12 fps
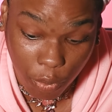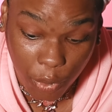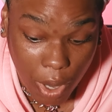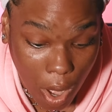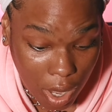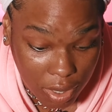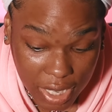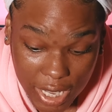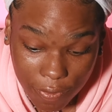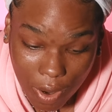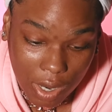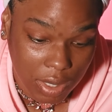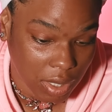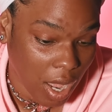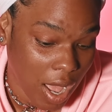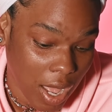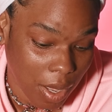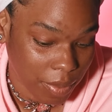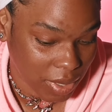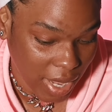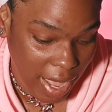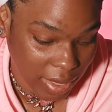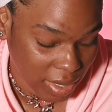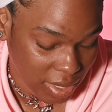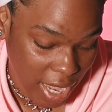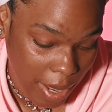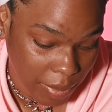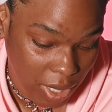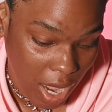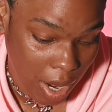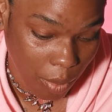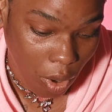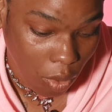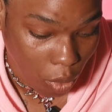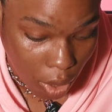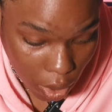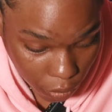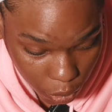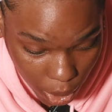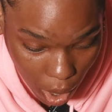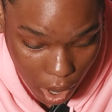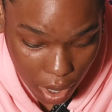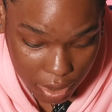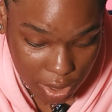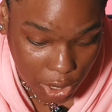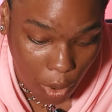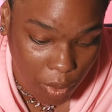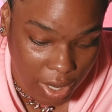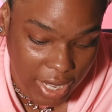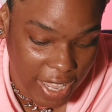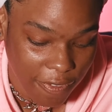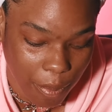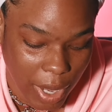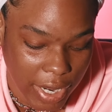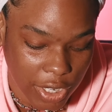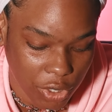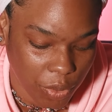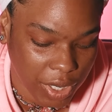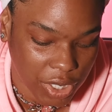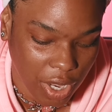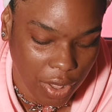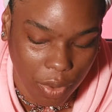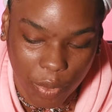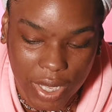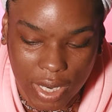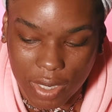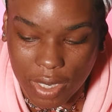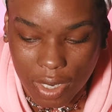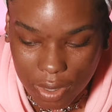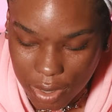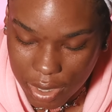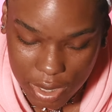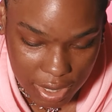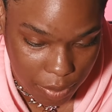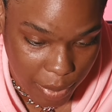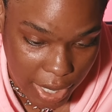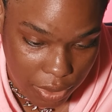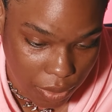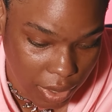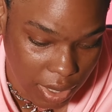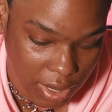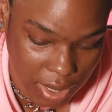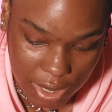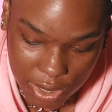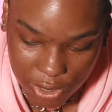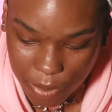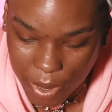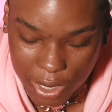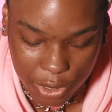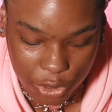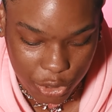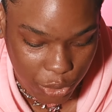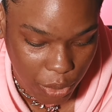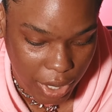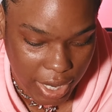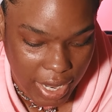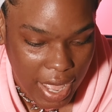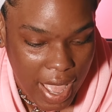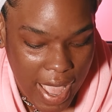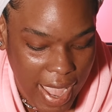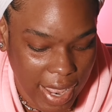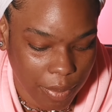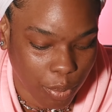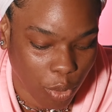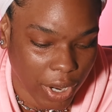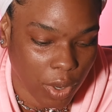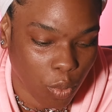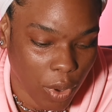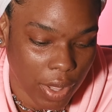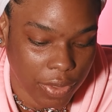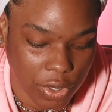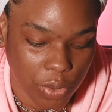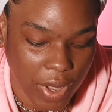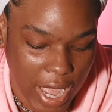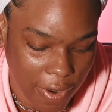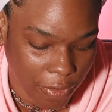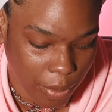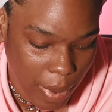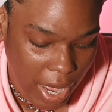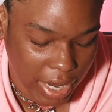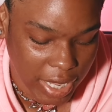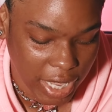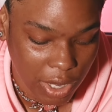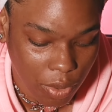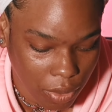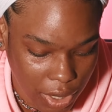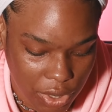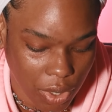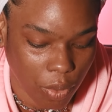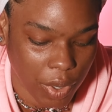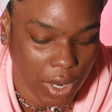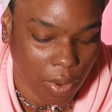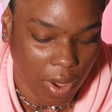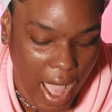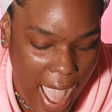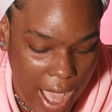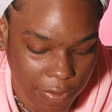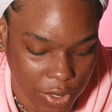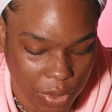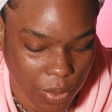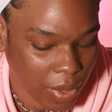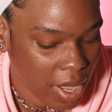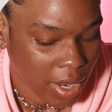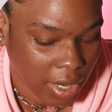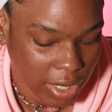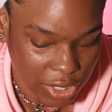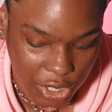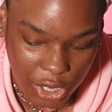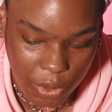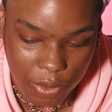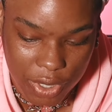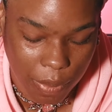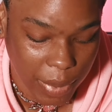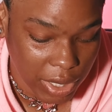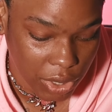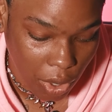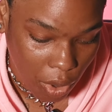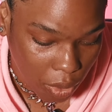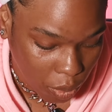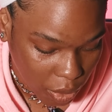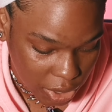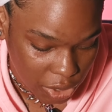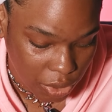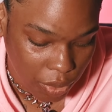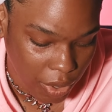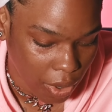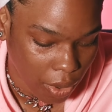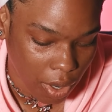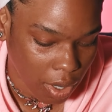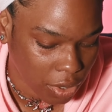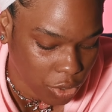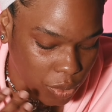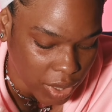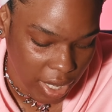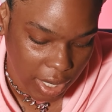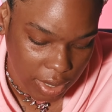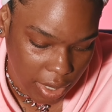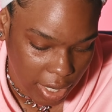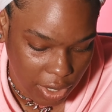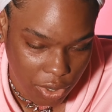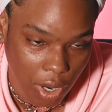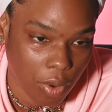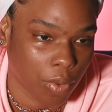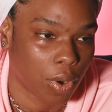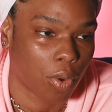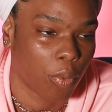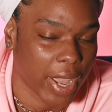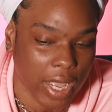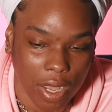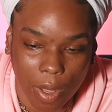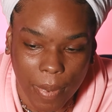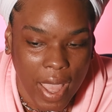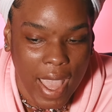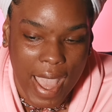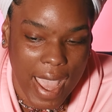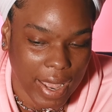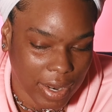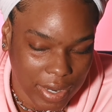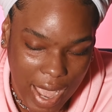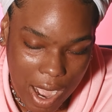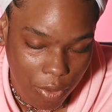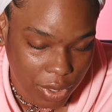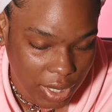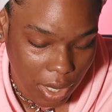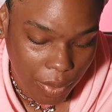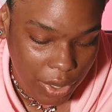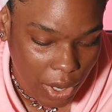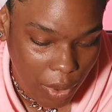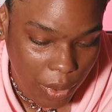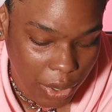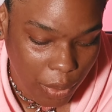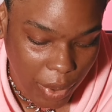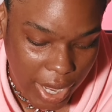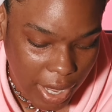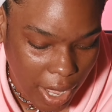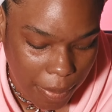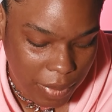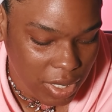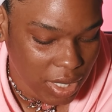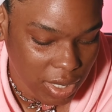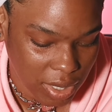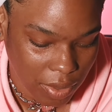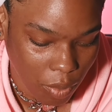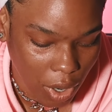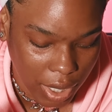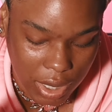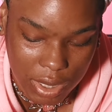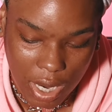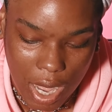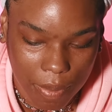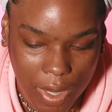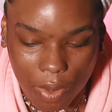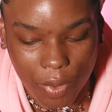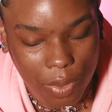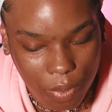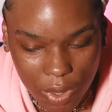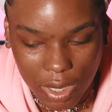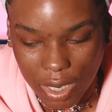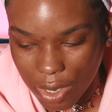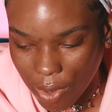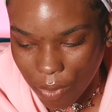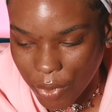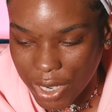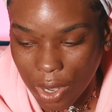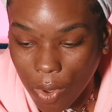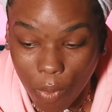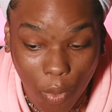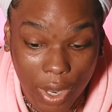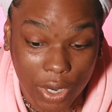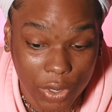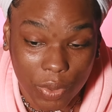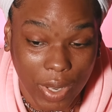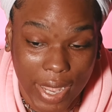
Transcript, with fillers: If we all leave our jobs at the same time, or if we all don't give money to each other, we can literally dismantle this system and destroy it and bring wealth to everybody equally, so we don't have to continue to be told what to do or do things against our will, wake up at hours that we don't want to wake up just to work a job that we really know we don't want to do.